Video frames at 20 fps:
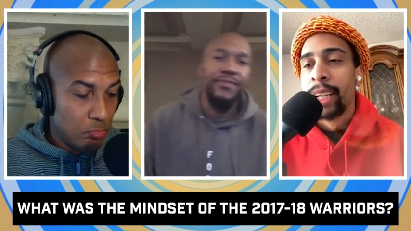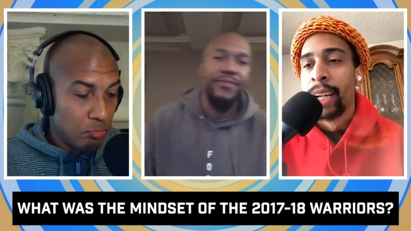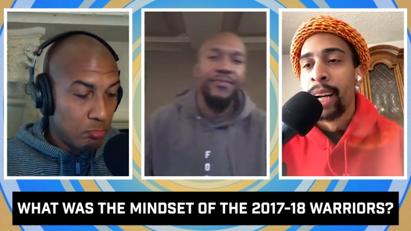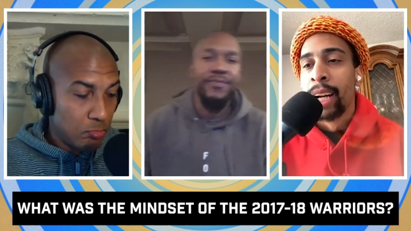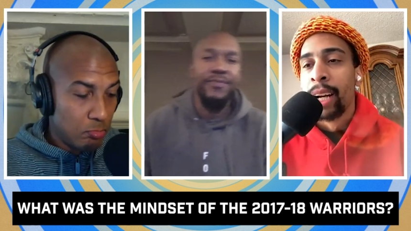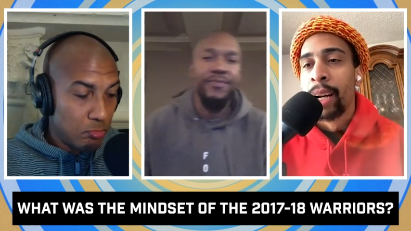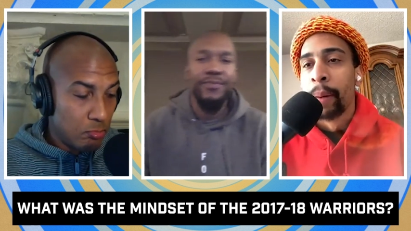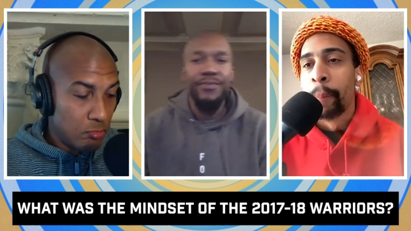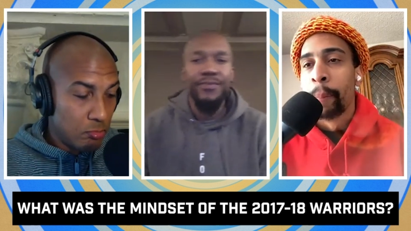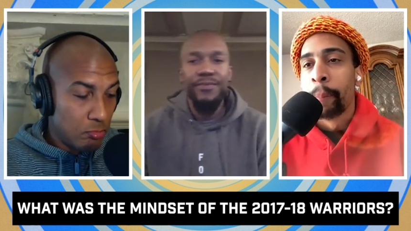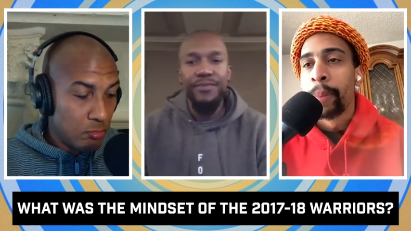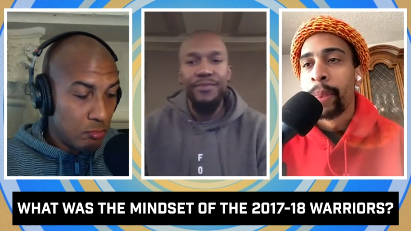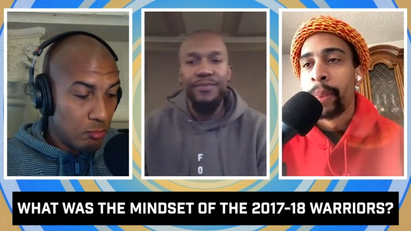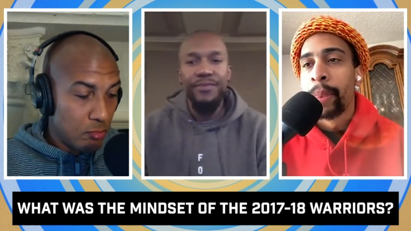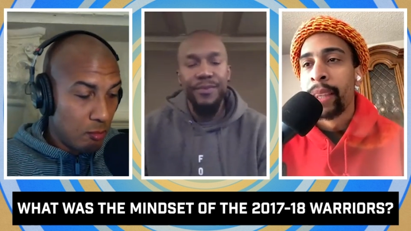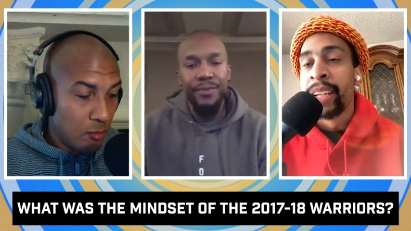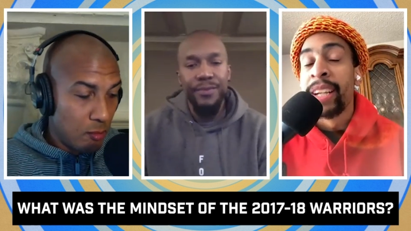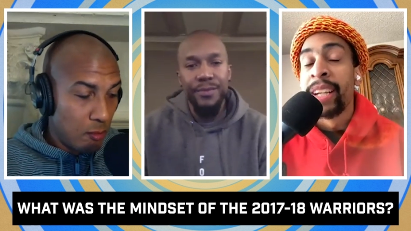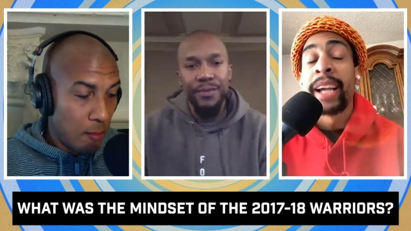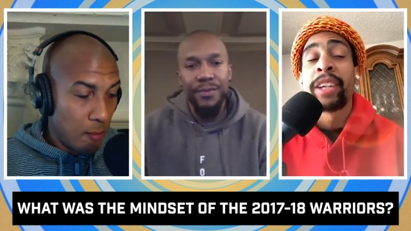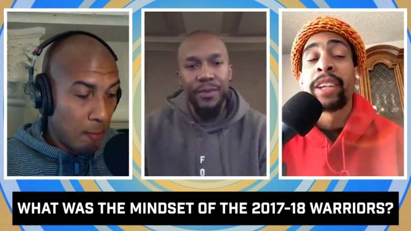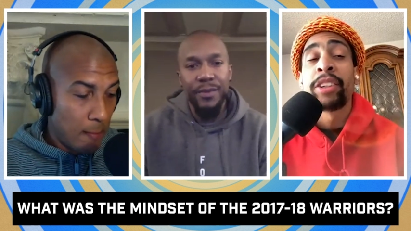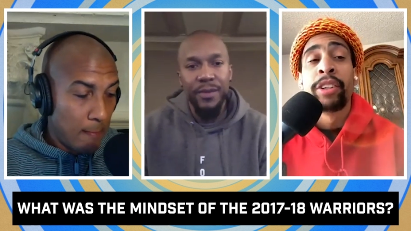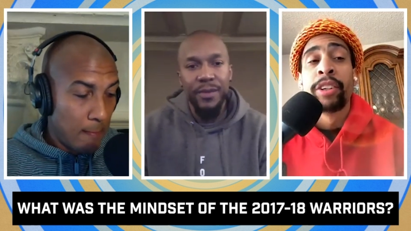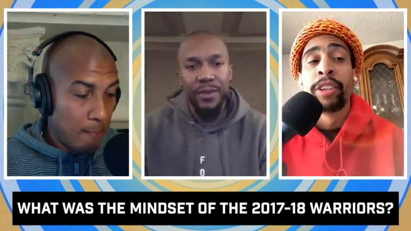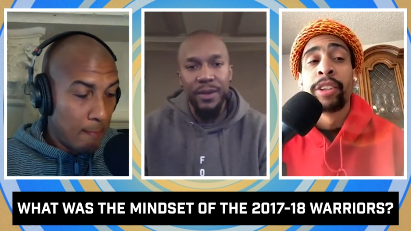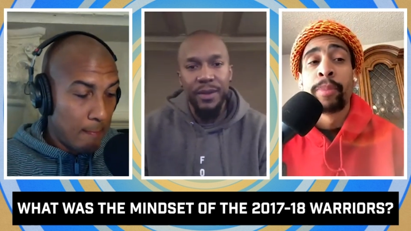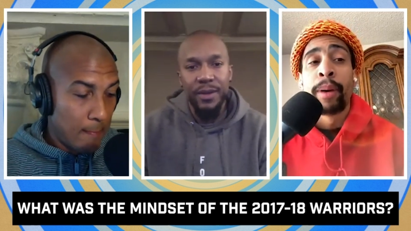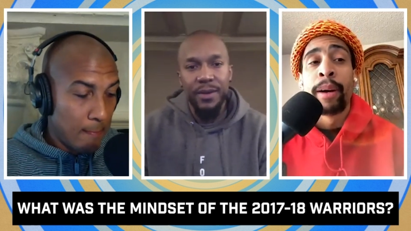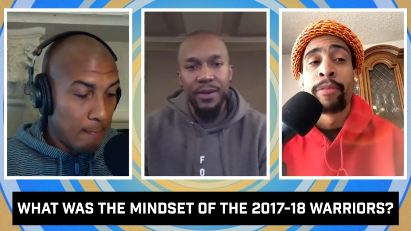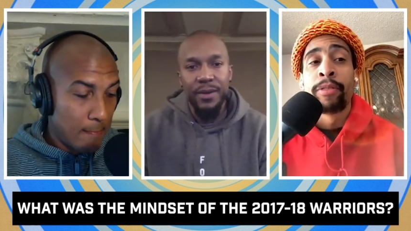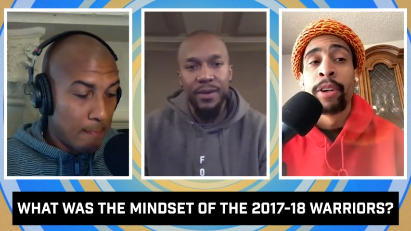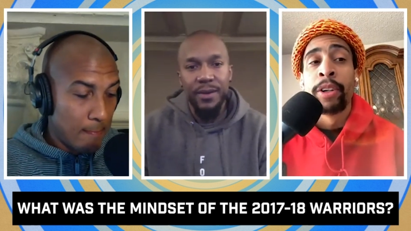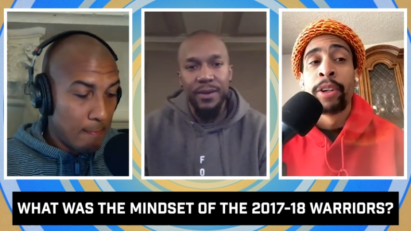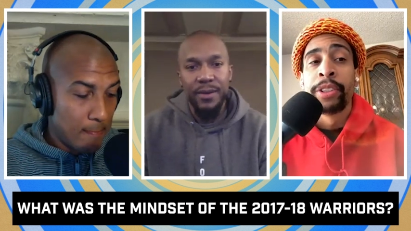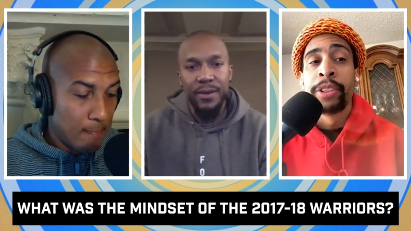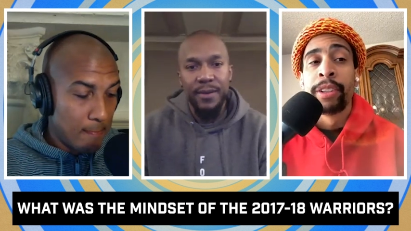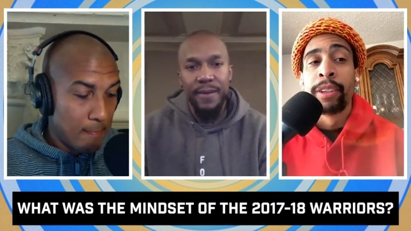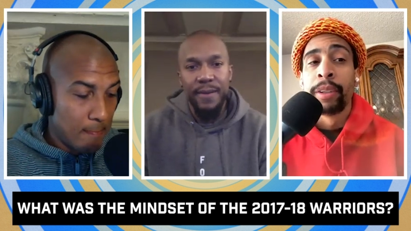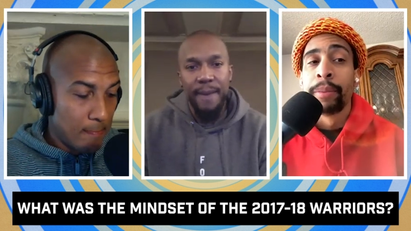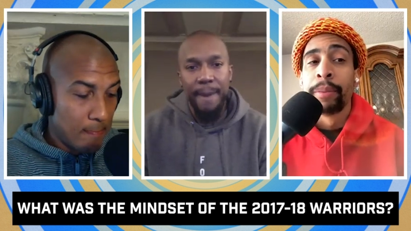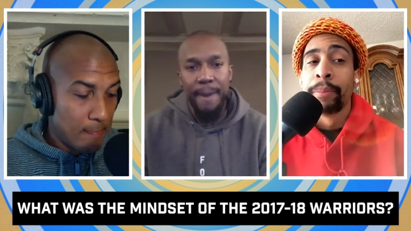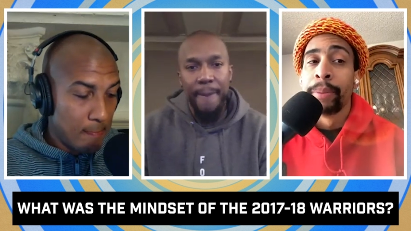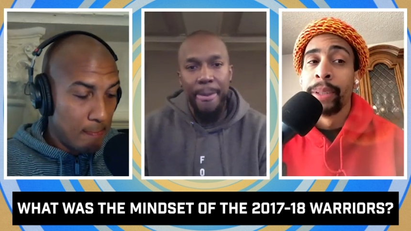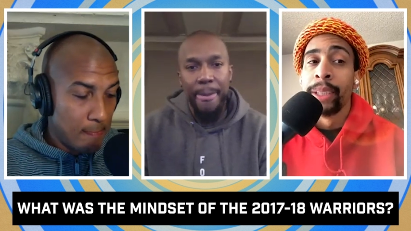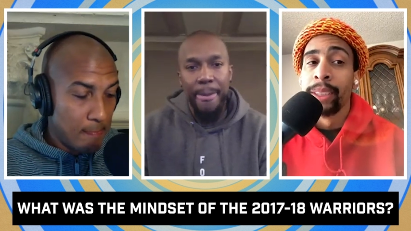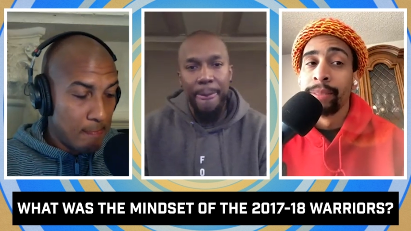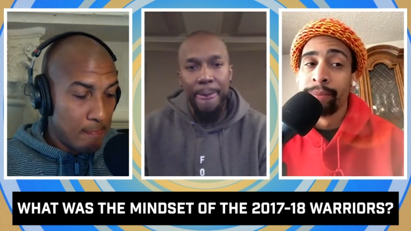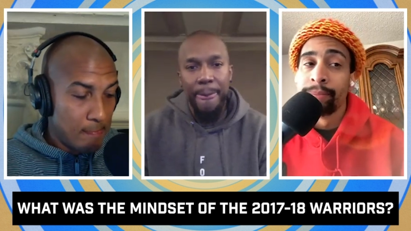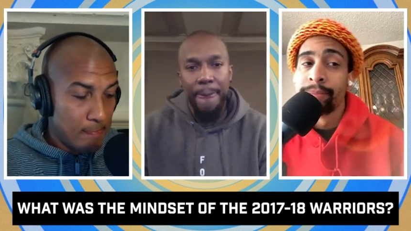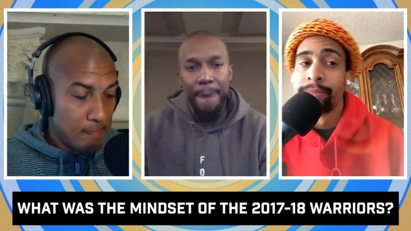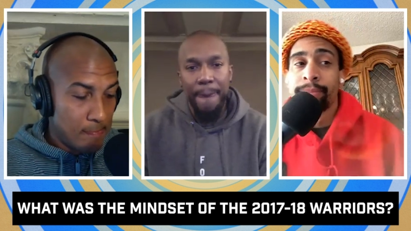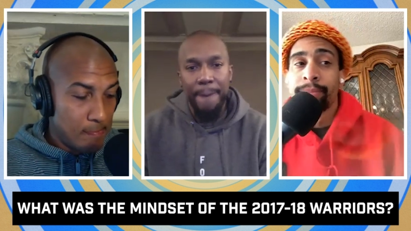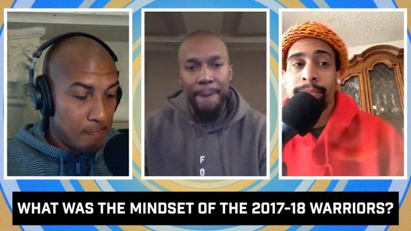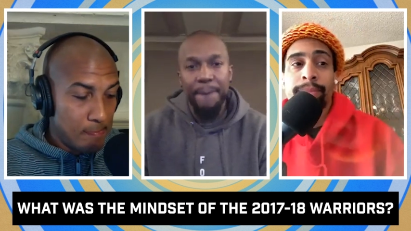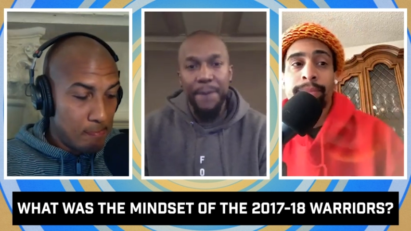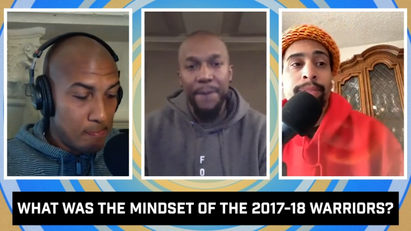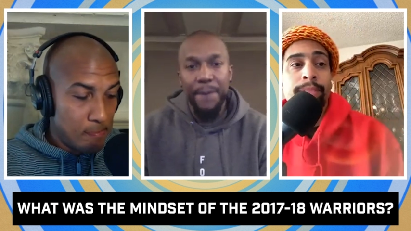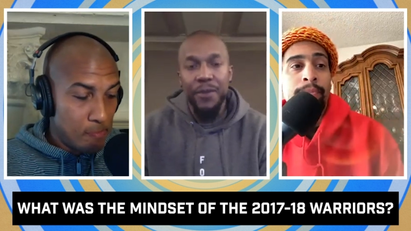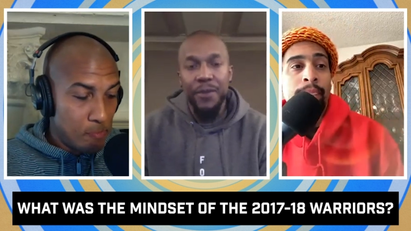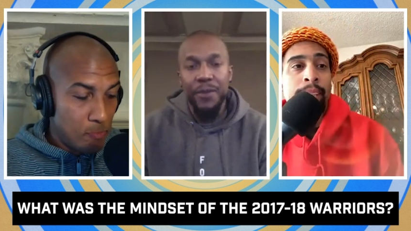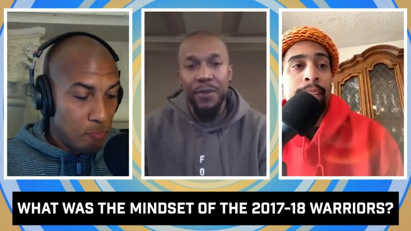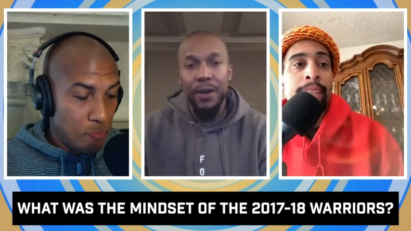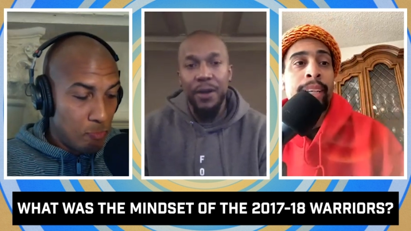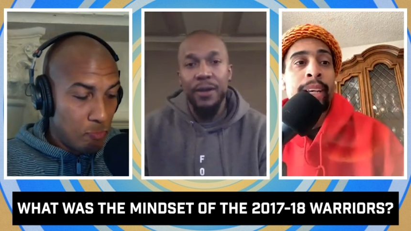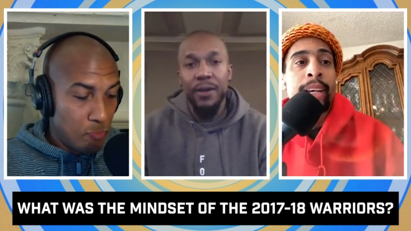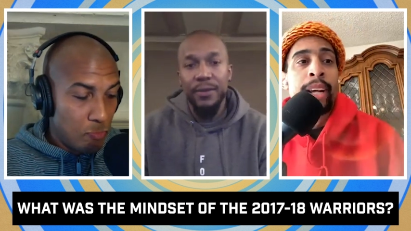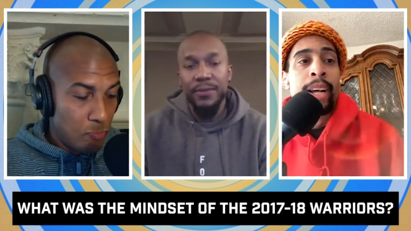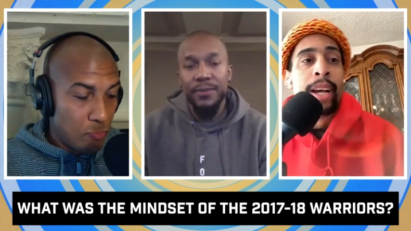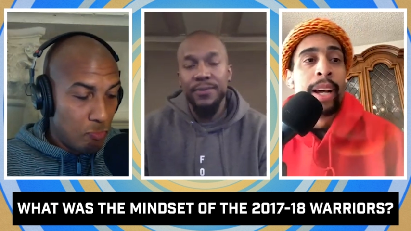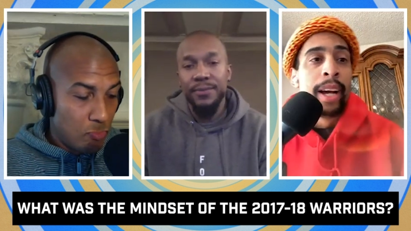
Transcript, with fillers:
Speaker 1: Um, the next year is my first year on the beat, right?